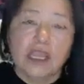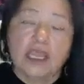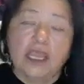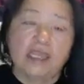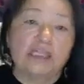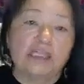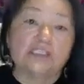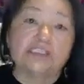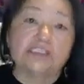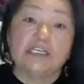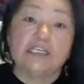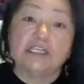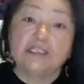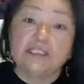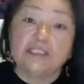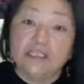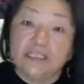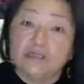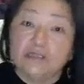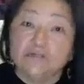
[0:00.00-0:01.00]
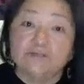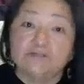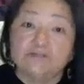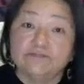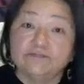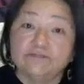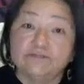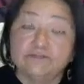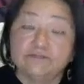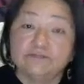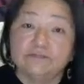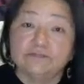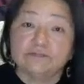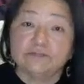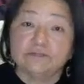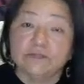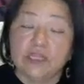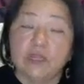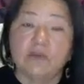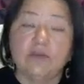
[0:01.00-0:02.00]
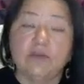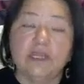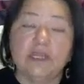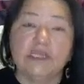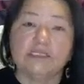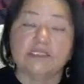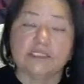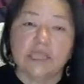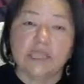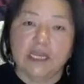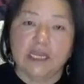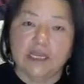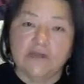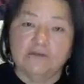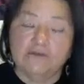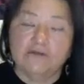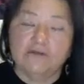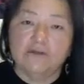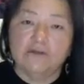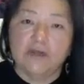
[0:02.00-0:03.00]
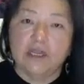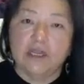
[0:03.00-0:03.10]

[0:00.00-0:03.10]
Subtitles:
And it's easy. It makes life